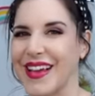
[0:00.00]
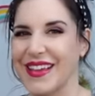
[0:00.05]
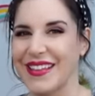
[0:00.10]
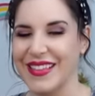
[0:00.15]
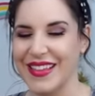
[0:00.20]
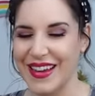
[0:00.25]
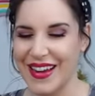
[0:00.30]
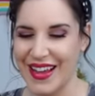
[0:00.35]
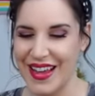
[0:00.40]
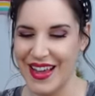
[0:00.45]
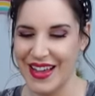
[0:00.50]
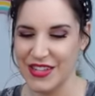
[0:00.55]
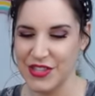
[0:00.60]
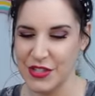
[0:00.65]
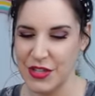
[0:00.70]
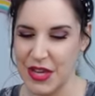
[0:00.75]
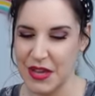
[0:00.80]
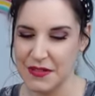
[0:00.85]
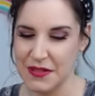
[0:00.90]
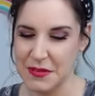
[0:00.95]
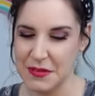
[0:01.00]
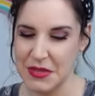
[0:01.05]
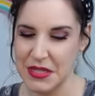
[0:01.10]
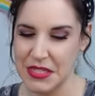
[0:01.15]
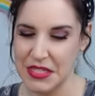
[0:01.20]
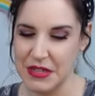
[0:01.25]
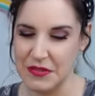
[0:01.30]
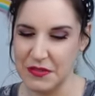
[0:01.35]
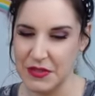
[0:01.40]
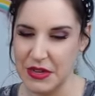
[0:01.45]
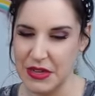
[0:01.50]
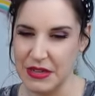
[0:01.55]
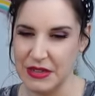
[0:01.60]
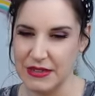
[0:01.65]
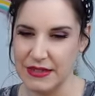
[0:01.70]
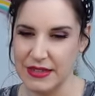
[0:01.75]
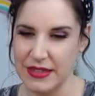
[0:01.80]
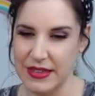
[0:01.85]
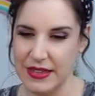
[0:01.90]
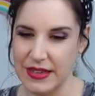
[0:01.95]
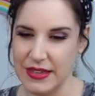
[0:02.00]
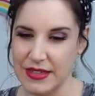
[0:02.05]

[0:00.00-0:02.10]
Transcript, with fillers: And that I actually have something different. And